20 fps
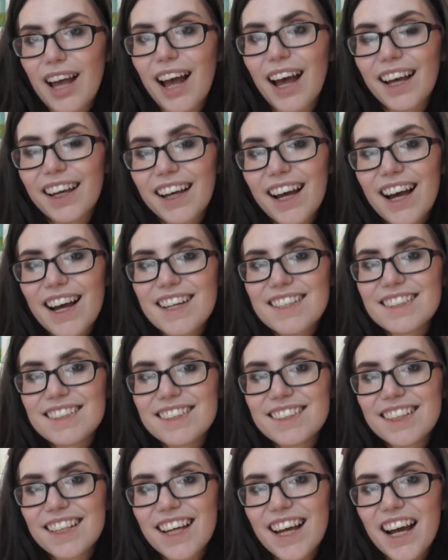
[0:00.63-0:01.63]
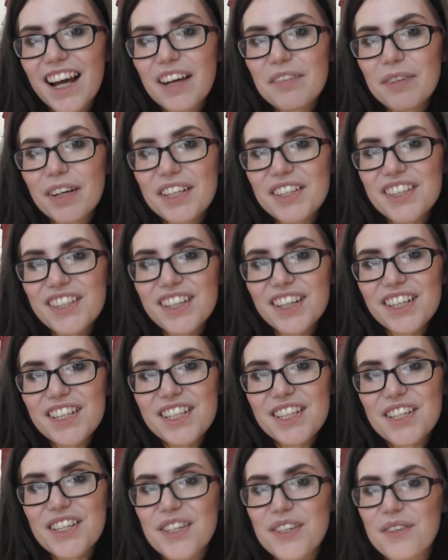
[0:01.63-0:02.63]
Hi guys, today I have my
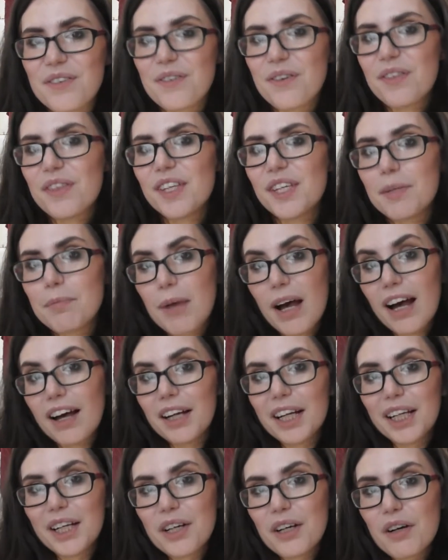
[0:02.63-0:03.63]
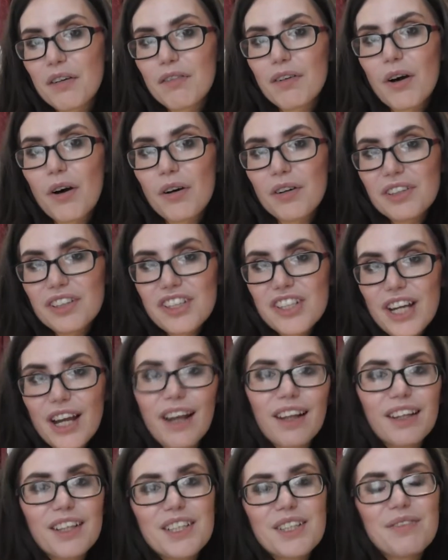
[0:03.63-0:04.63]
introduction to the Panning of Oz
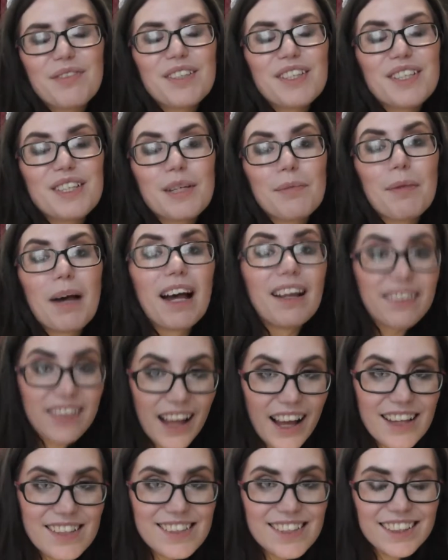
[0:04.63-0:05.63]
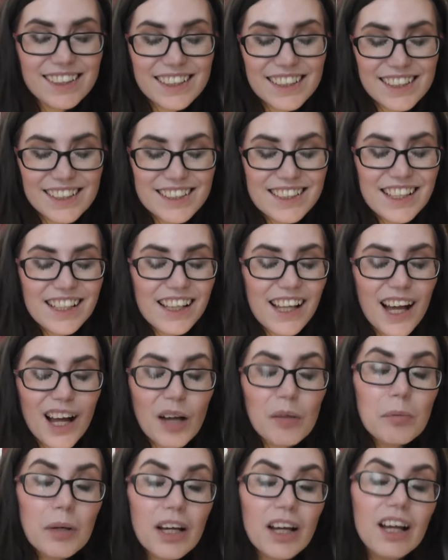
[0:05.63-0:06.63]
challenge, which is a Pantastic Ladies
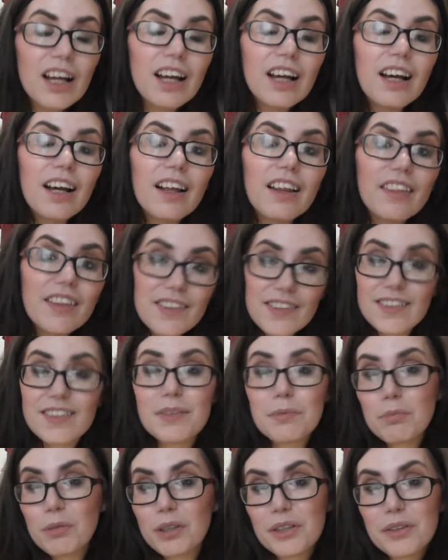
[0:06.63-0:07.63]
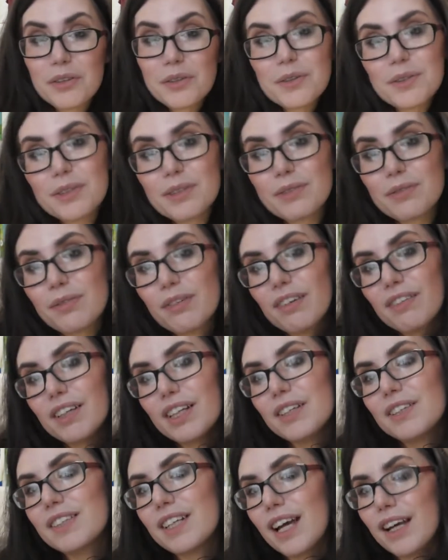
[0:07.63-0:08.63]
collab. This is one of those
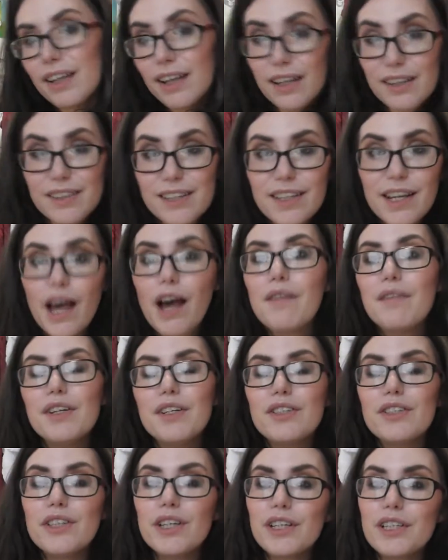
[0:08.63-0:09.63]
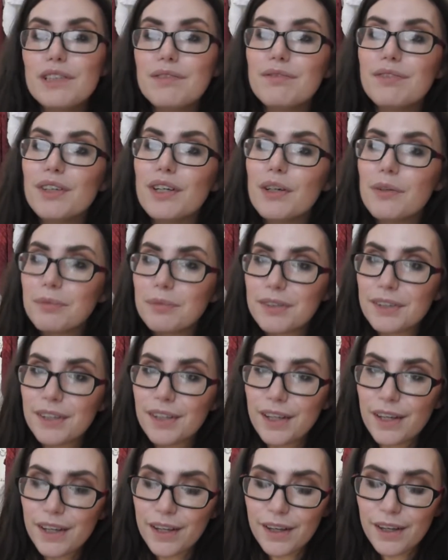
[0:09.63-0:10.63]
videos I did have an introduction filmed
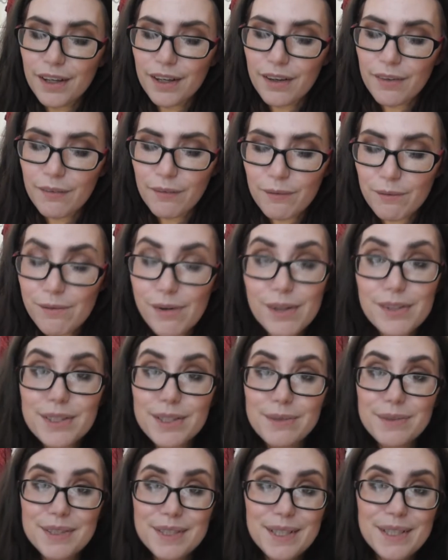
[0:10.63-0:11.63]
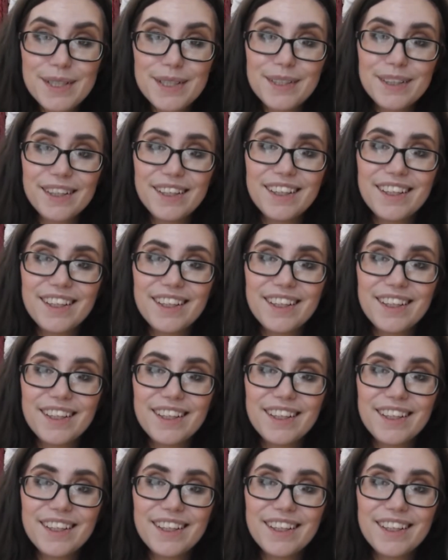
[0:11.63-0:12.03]
whilst I was ill,